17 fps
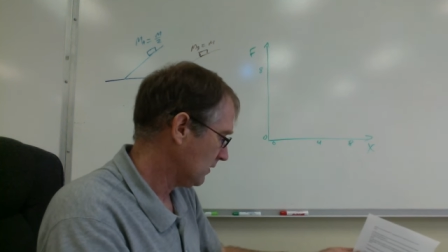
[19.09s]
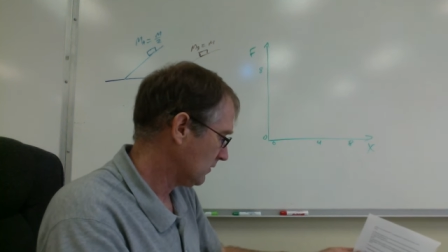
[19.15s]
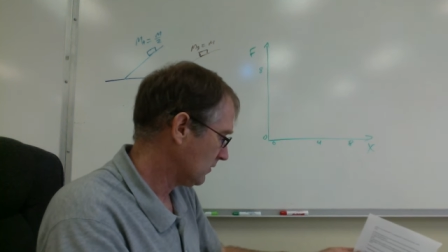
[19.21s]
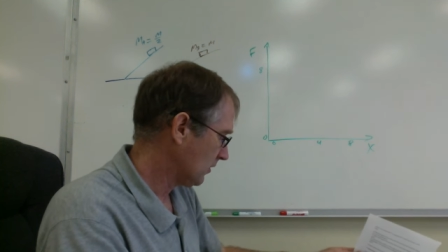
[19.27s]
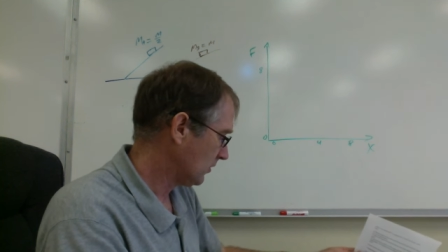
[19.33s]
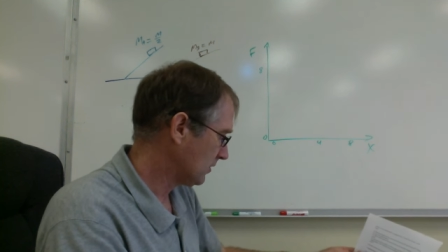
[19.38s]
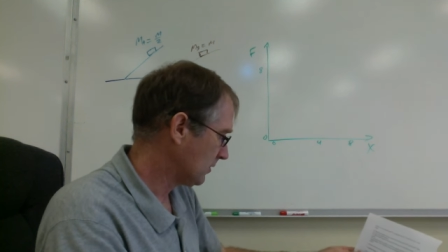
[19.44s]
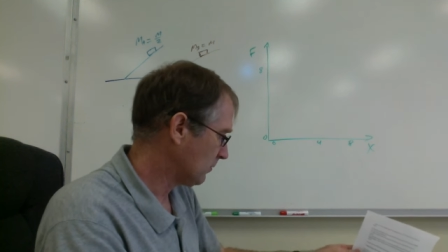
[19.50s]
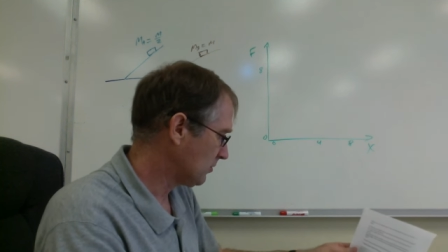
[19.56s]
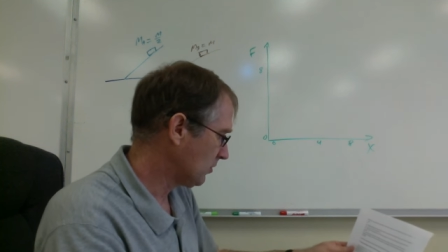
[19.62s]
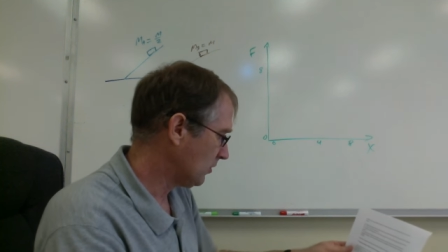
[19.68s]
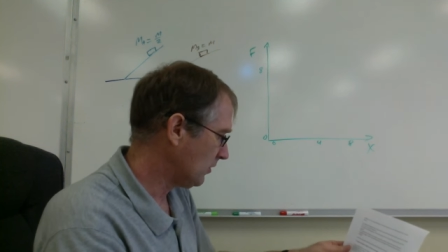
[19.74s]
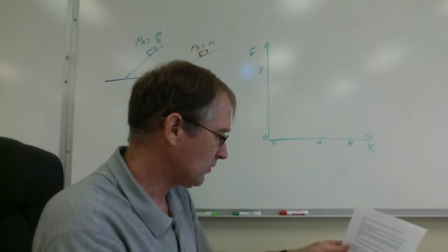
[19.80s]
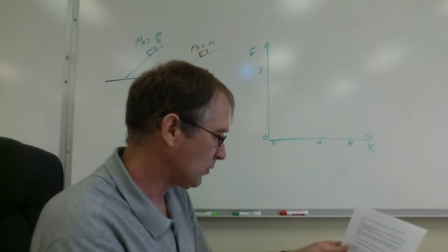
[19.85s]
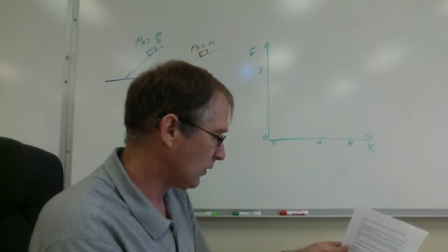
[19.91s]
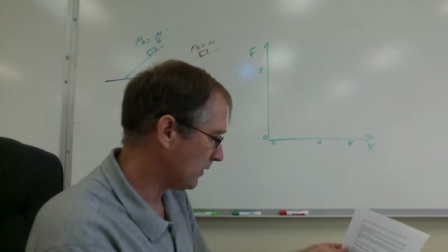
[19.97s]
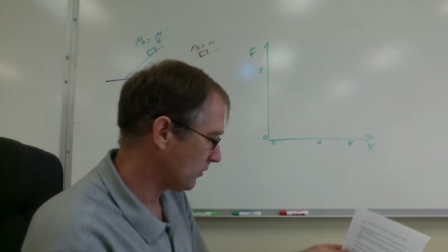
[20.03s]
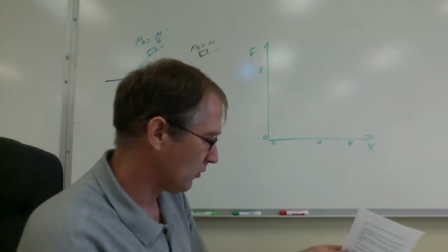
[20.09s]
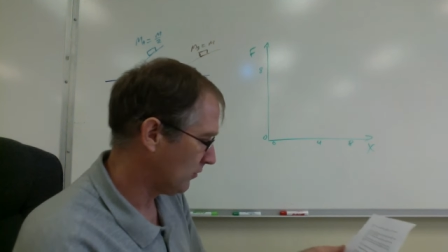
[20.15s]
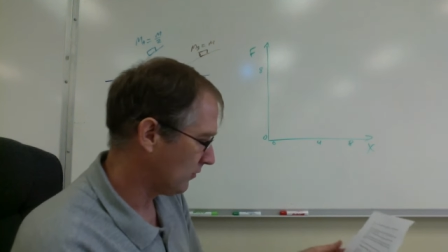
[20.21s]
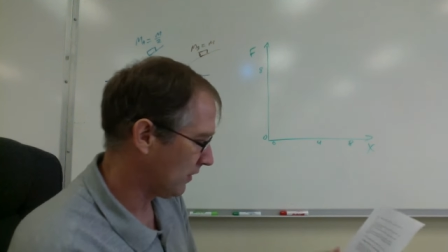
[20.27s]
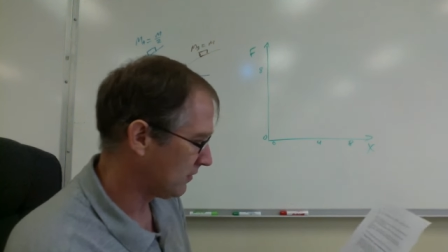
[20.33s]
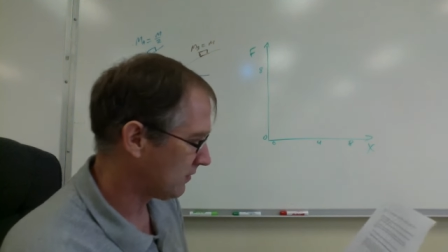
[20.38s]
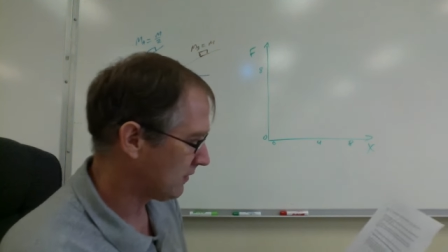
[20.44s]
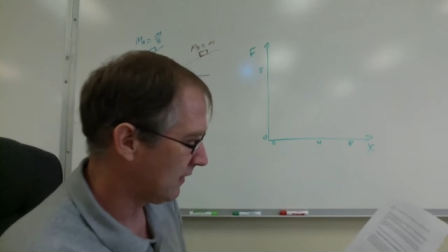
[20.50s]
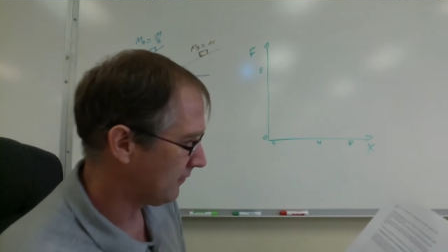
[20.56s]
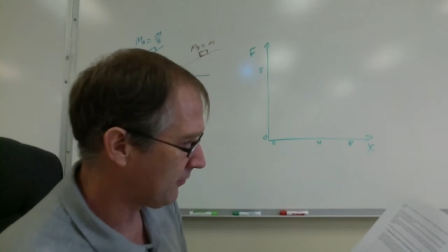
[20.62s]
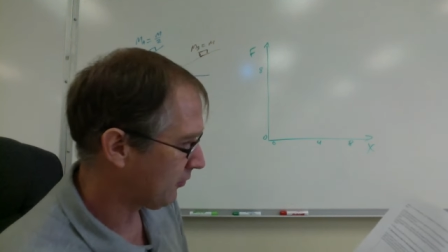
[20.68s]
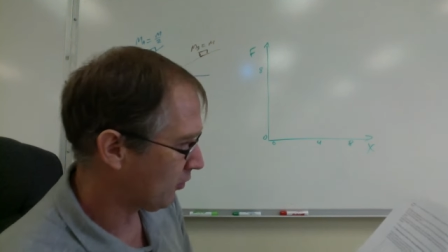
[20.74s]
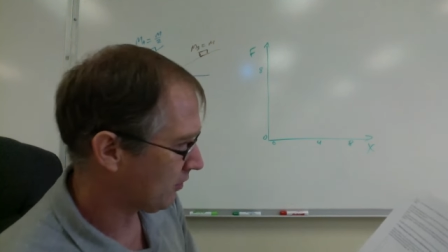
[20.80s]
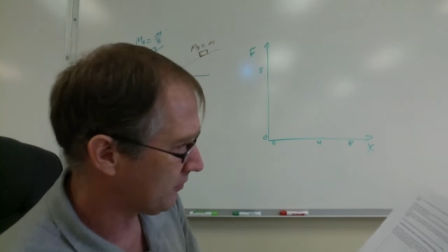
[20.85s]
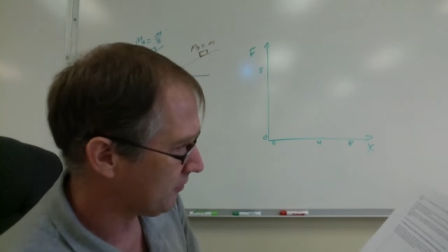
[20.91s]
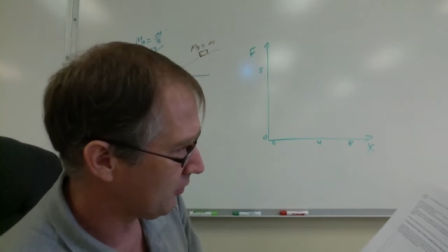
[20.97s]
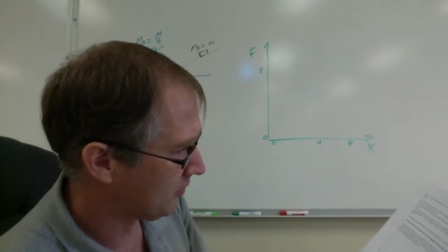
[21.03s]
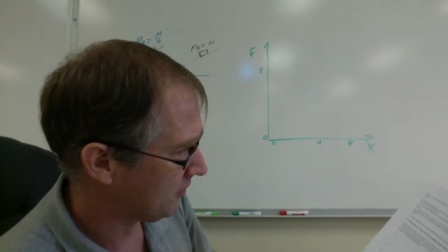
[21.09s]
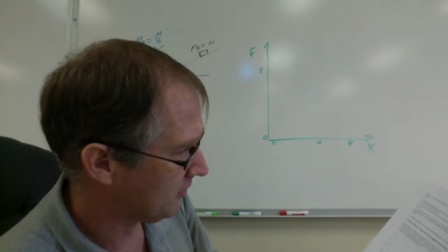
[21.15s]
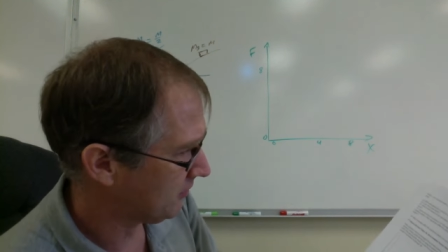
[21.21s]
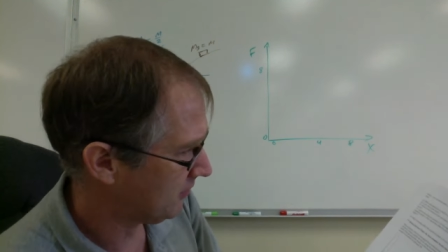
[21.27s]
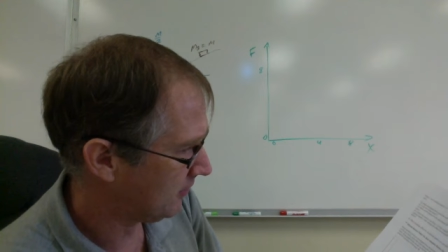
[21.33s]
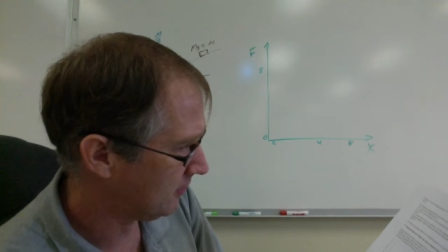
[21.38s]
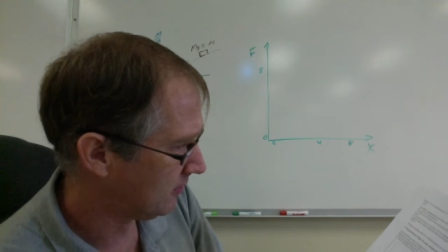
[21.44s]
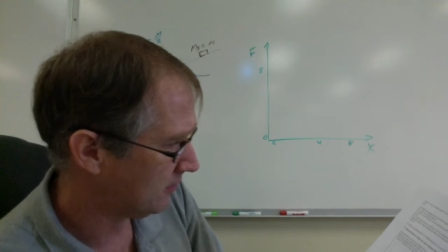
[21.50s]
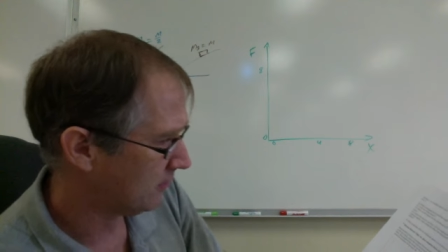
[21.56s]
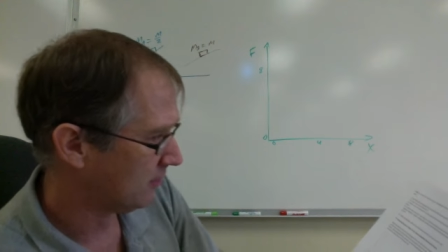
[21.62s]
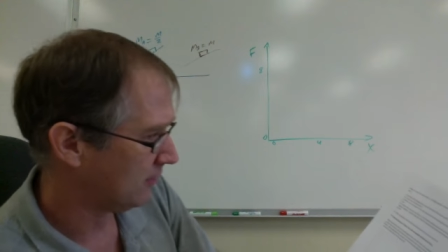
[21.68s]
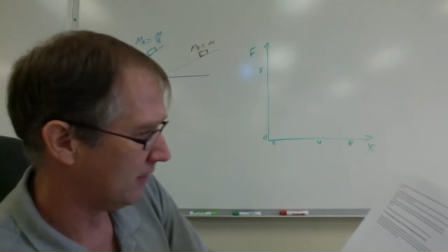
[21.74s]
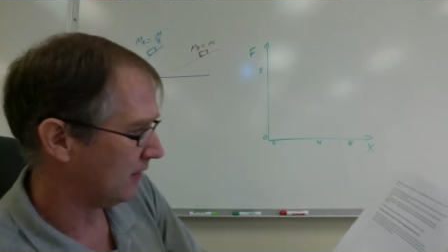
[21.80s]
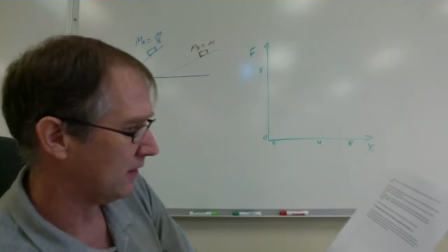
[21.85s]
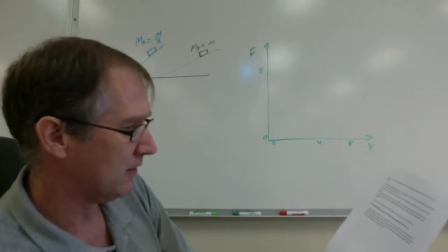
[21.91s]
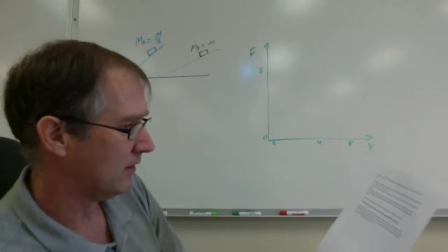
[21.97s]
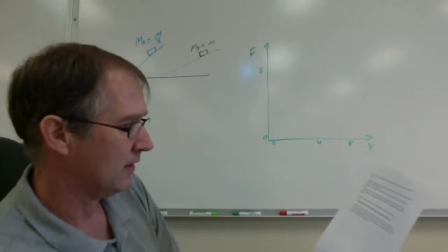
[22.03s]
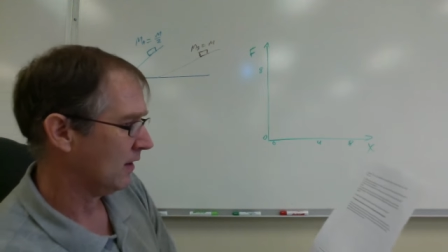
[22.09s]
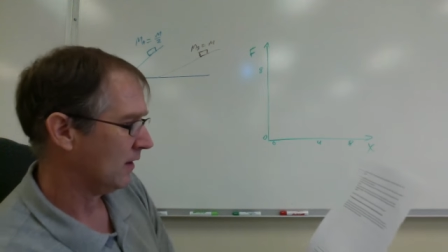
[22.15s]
So some students want to investigate force versus distance. They had